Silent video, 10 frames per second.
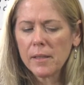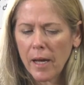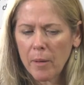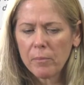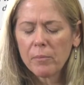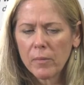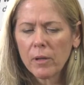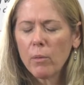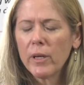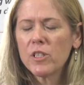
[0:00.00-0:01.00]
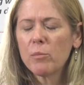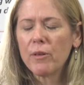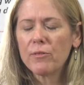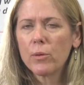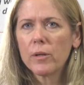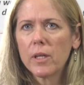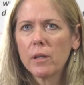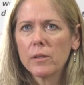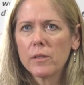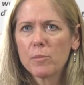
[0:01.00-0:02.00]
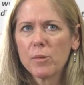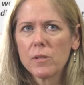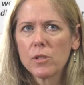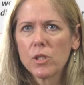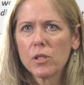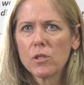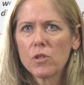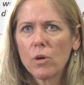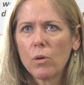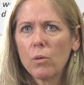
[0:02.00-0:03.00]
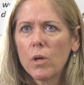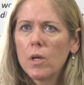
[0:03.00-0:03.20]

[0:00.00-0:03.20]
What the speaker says: I'm going into my 4th year in this position, so